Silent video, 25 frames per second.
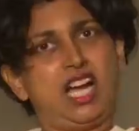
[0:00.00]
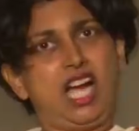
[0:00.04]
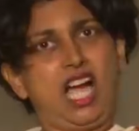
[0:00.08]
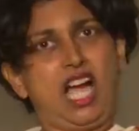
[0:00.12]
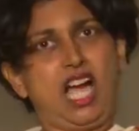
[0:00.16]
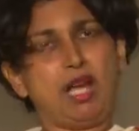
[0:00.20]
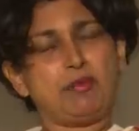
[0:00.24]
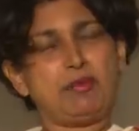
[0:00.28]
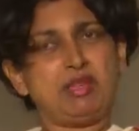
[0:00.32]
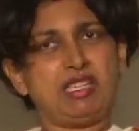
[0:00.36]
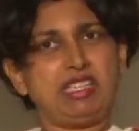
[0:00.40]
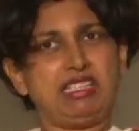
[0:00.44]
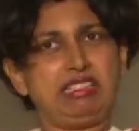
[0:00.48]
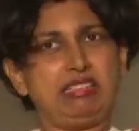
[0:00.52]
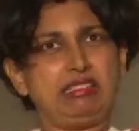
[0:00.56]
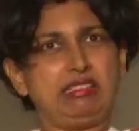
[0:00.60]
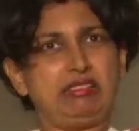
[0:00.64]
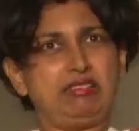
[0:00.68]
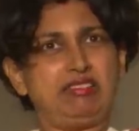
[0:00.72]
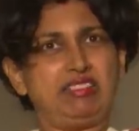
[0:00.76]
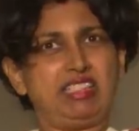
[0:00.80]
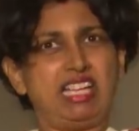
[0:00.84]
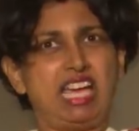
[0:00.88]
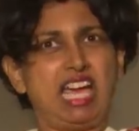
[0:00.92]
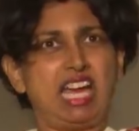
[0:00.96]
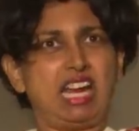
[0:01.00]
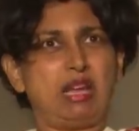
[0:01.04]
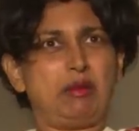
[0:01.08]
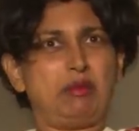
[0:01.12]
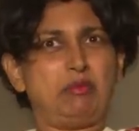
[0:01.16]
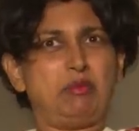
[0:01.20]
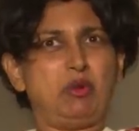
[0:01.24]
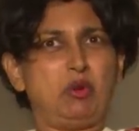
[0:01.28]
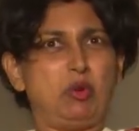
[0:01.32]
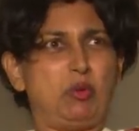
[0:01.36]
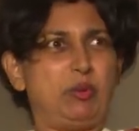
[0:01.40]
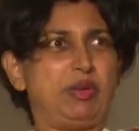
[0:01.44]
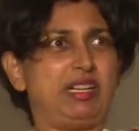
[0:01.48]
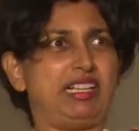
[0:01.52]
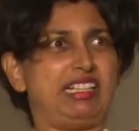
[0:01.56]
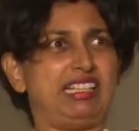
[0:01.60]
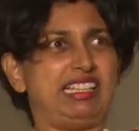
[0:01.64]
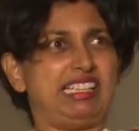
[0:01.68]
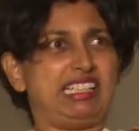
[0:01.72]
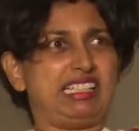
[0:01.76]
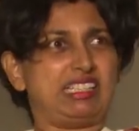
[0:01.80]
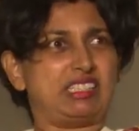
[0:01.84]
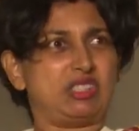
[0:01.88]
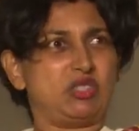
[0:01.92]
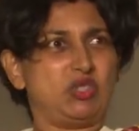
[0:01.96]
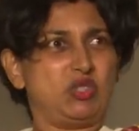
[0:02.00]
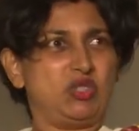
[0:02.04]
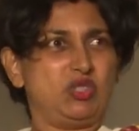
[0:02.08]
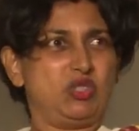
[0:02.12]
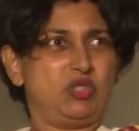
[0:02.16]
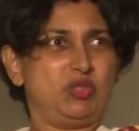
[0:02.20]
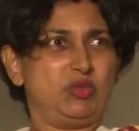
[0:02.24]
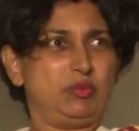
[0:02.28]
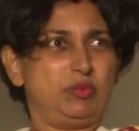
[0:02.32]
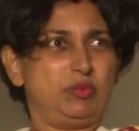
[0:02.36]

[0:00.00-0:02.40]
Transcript: I mean, there are more buildings, no?